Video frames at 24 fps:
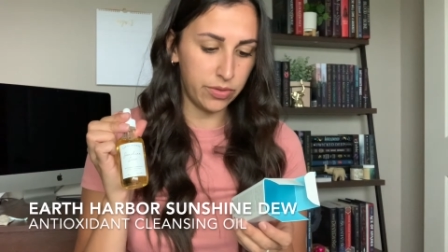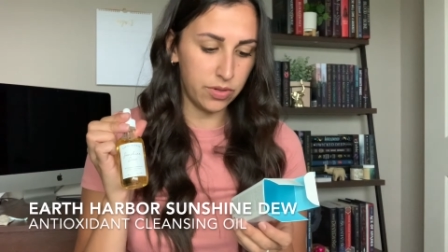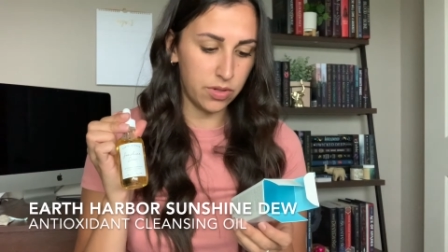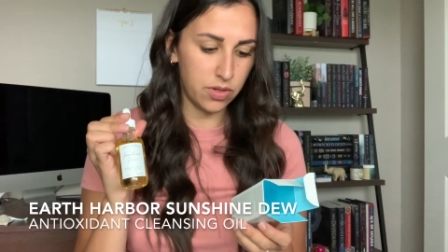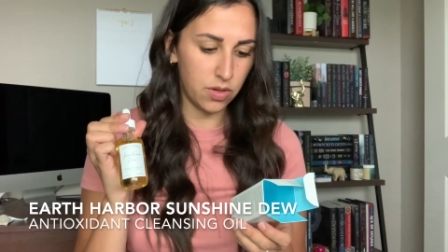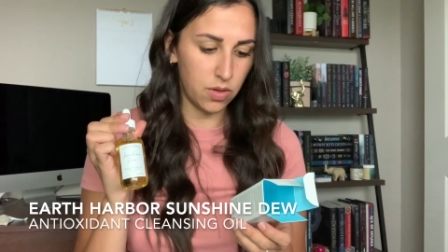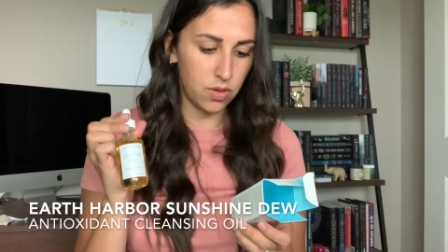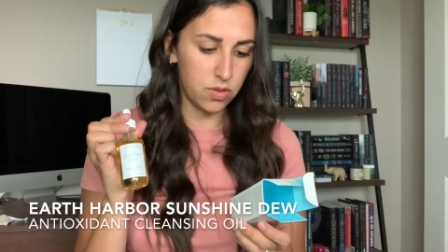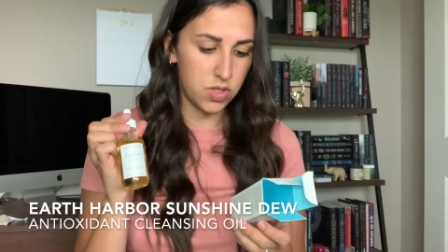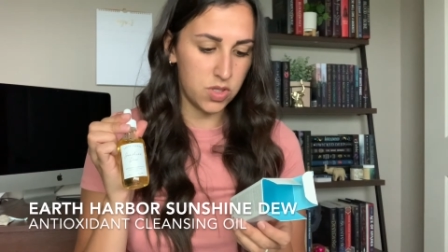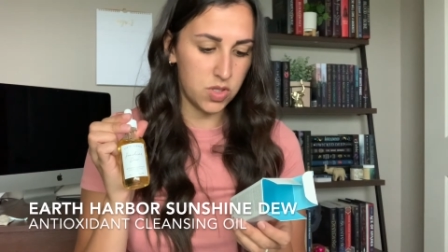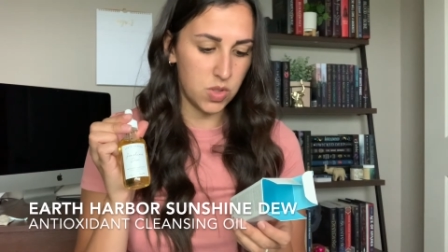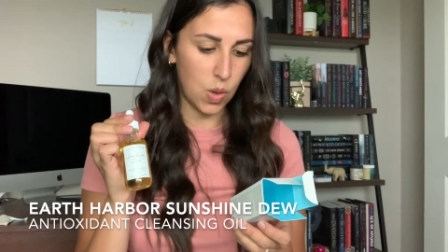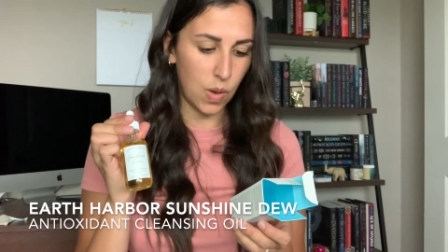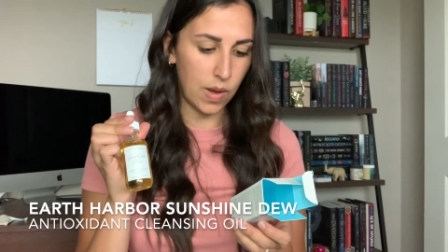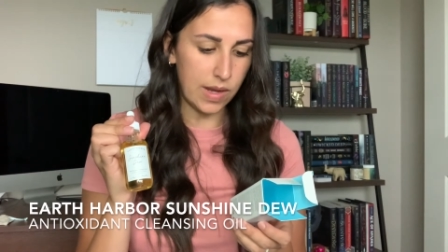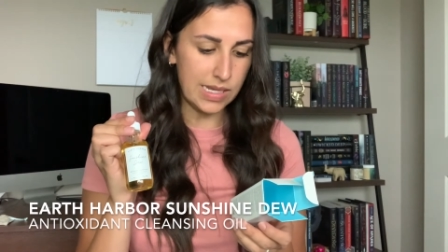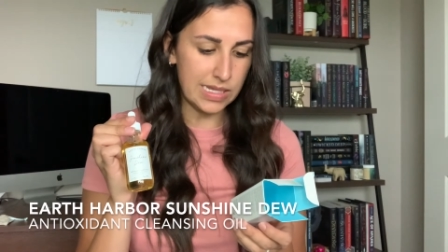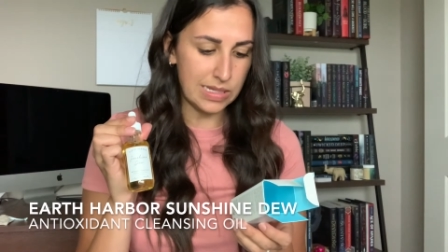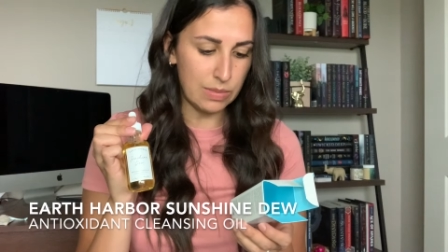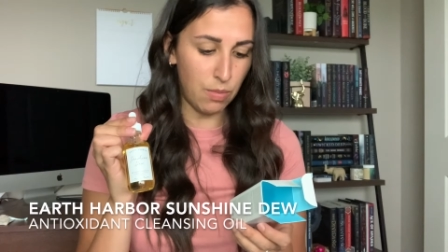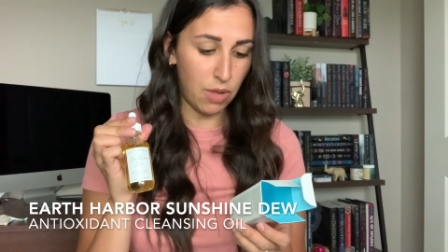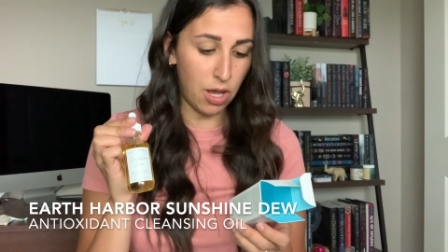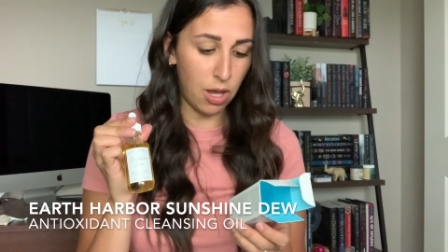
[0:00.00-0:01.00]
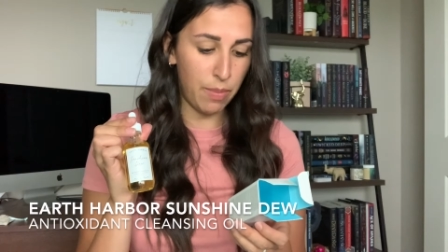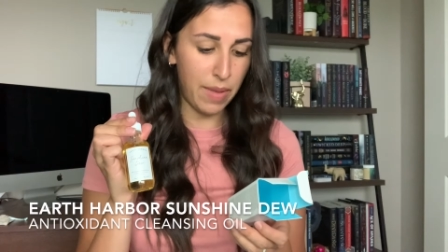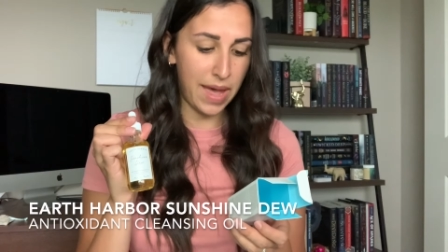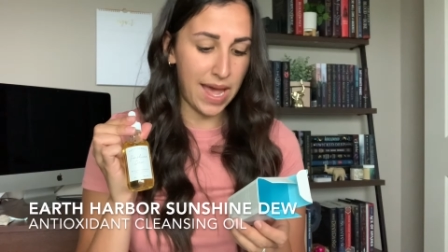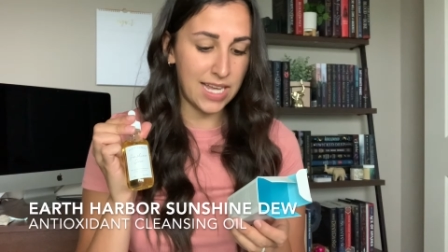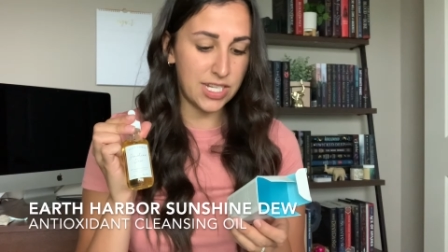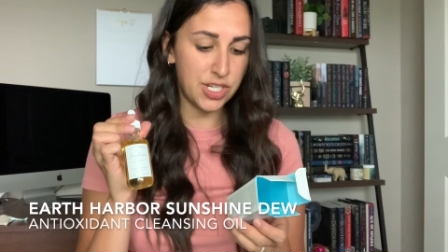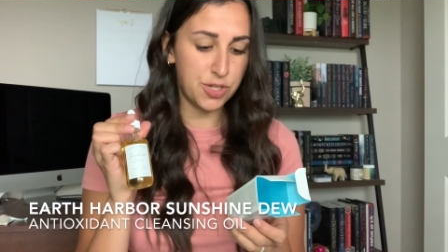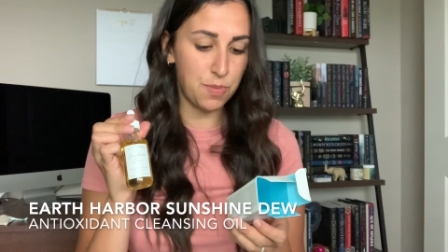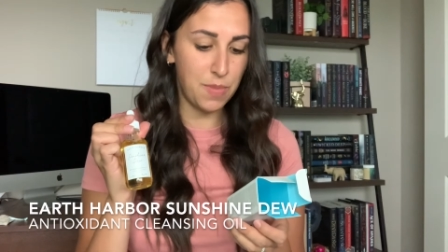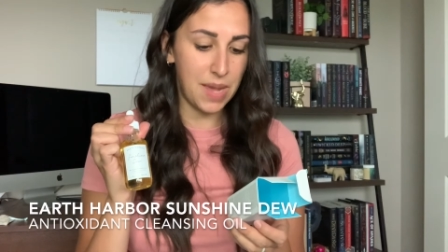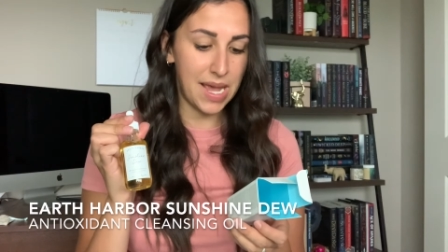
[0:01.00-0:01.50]
no soy, small
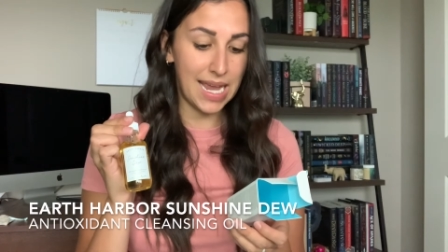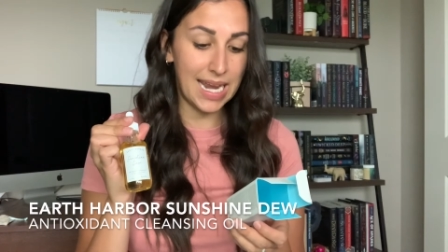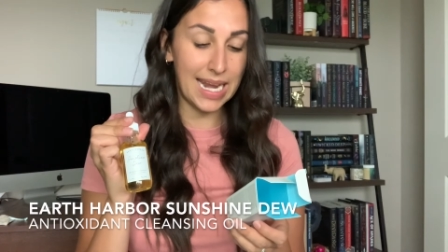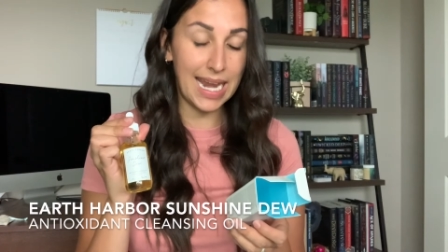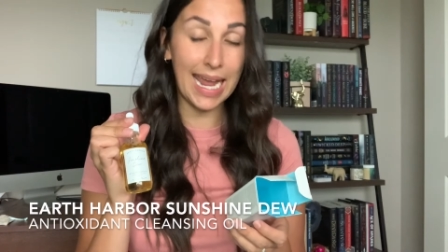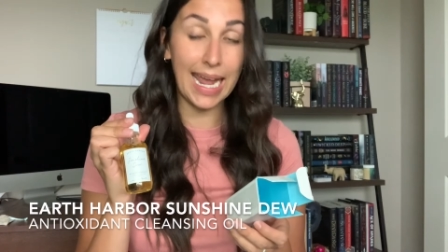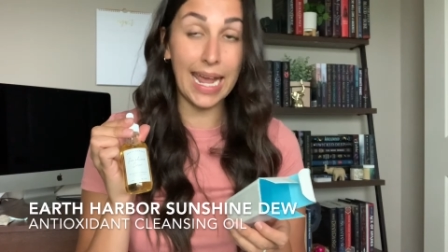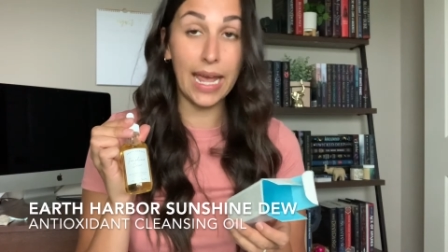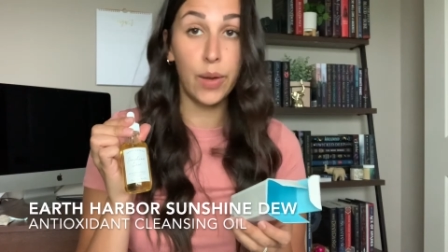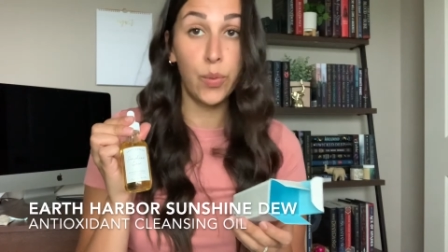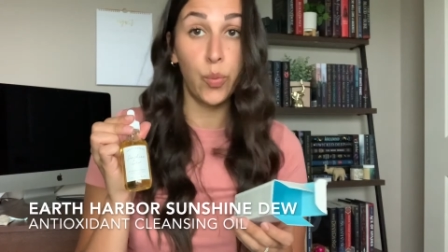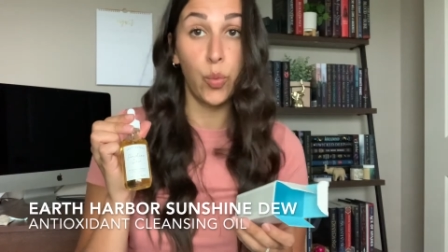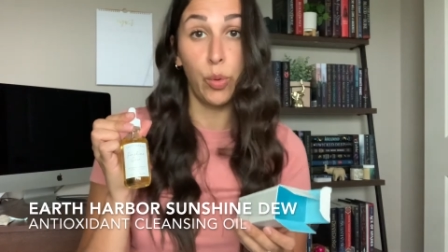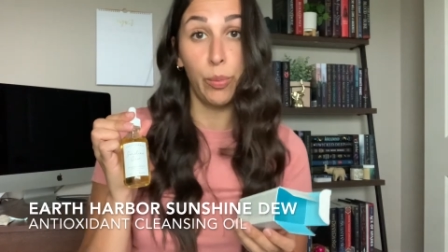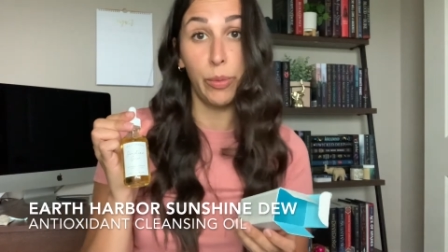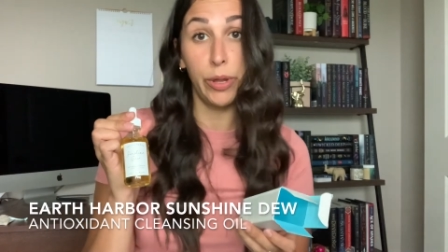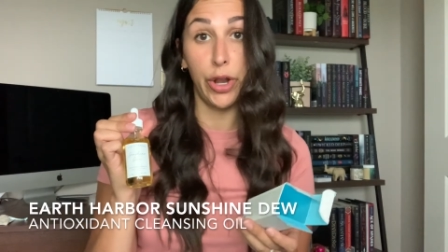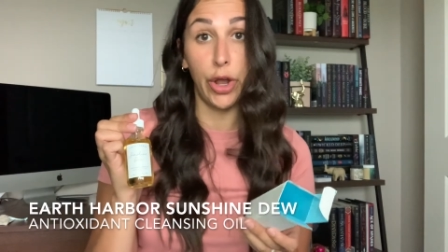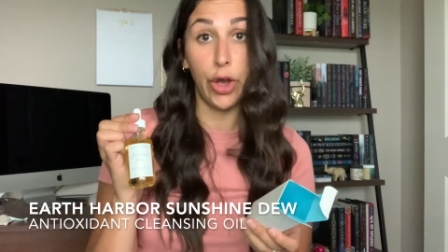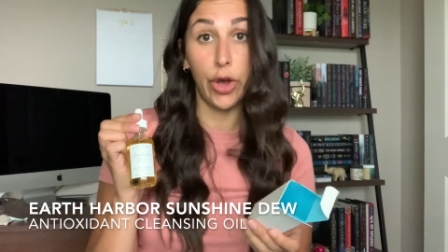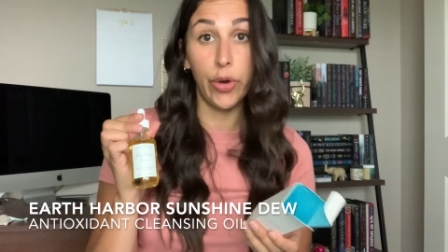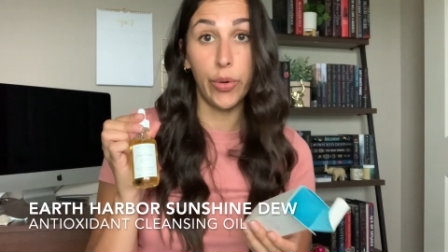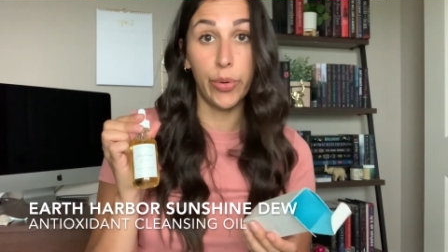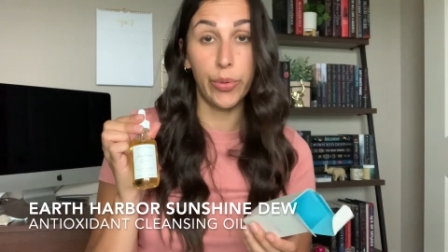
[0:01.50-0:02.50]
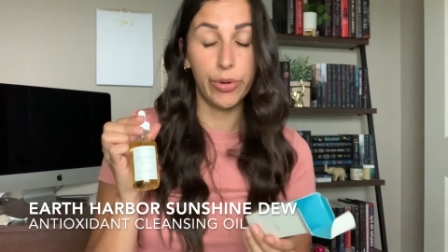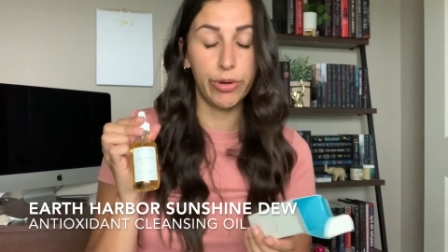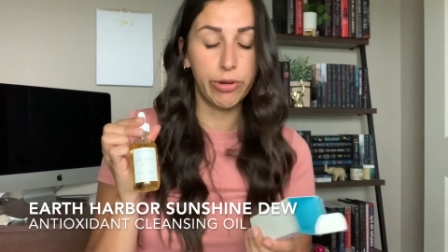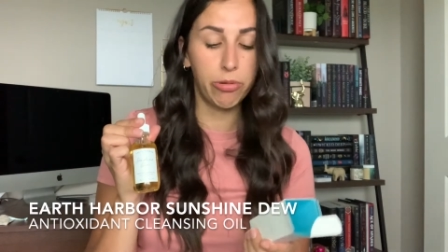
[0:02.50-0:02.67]
batch made, and woman-owned.